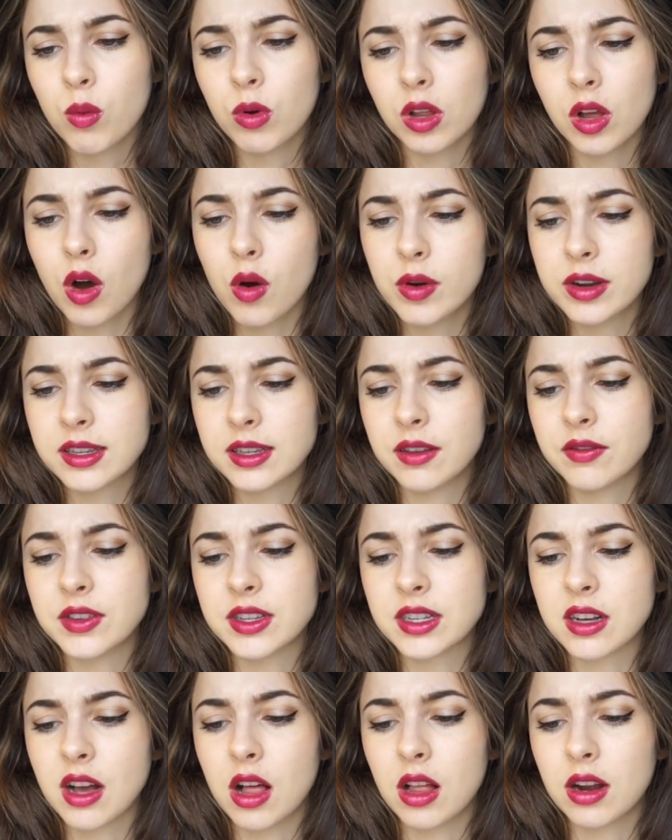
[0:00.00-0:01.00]
Will always love
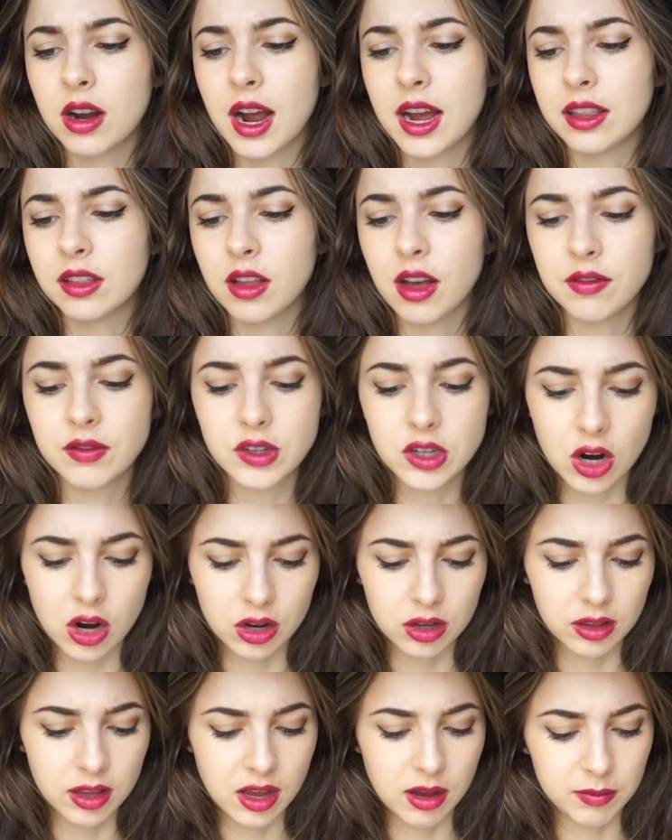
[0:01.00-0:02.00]
this color. I love
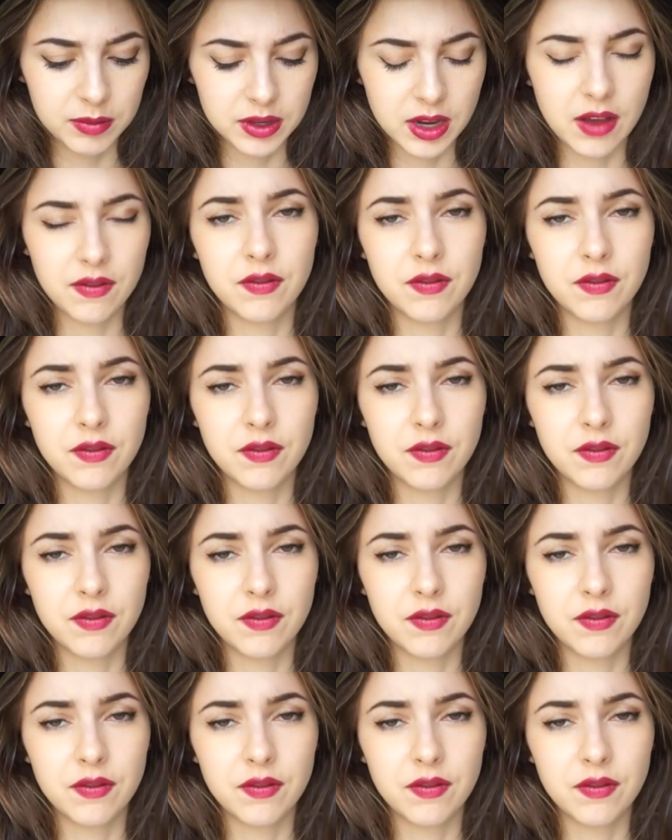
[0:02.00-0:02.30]
dark lips.